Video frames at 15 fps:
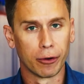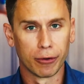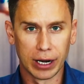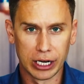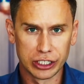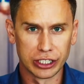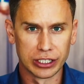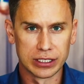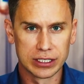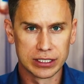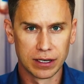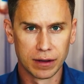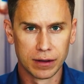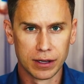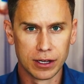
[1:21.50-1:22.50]

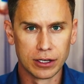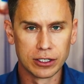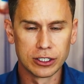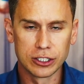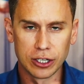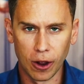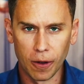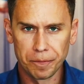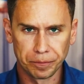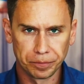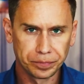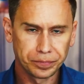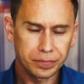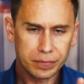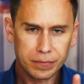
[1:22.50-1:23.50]
operations. So,
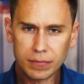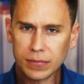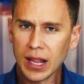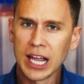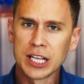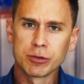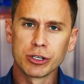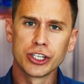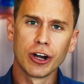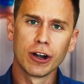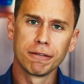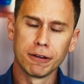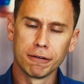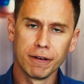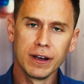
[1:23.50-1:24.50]
as we
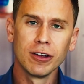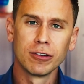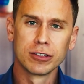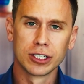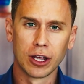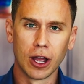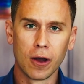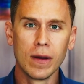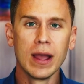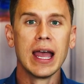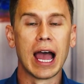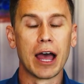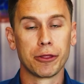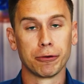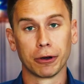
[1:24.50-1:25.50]
shared a few videos ago,
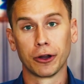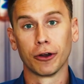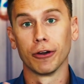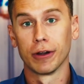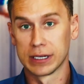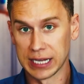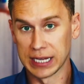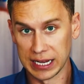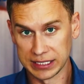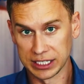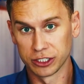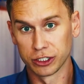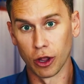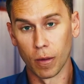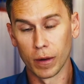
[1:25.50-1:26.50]
how the recurrent
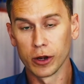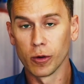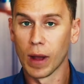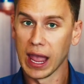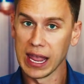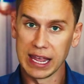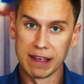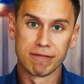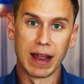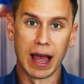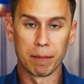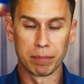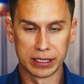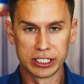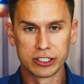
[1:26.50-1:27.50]
test is going away. If
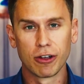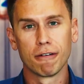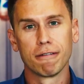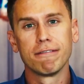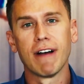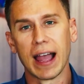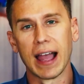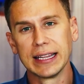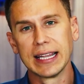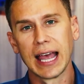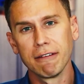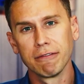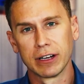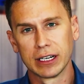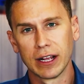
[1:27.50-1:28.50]
not, please go find
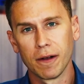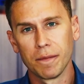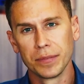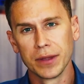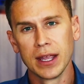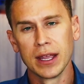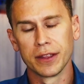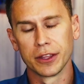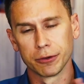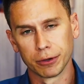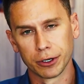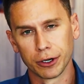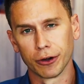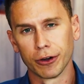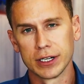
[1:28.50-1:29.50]
that video. That
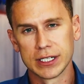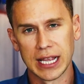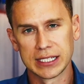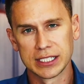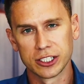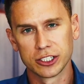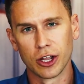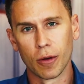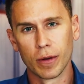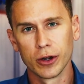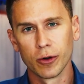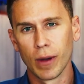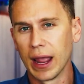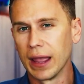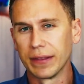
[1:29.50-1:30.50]
the recurrent test is
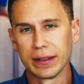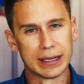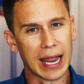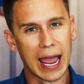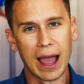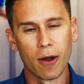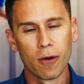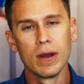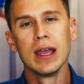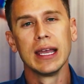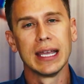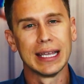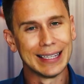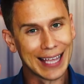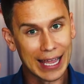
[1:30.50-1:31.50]
going away, that now,
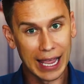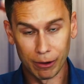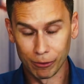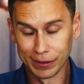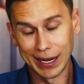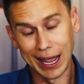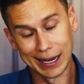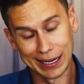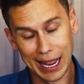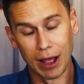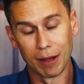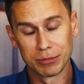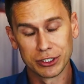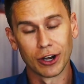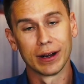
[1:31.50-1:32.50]
in the, well not
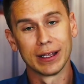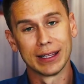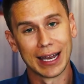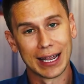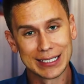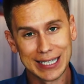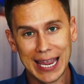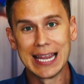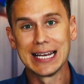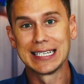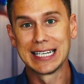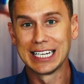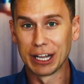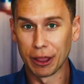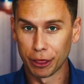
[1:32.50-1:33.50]
now, I'm sorry, in the next
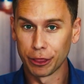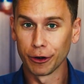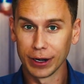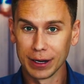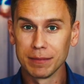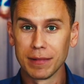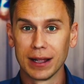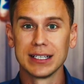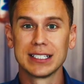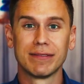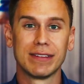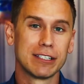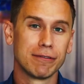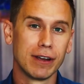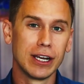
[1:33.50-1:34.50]
eighteen to thirty months
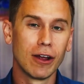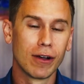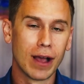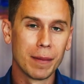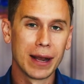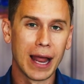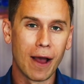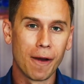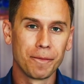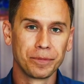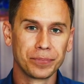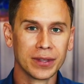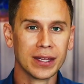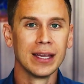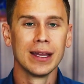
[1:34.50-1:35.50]
of this video coming
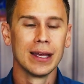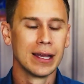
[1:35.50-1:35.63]
out,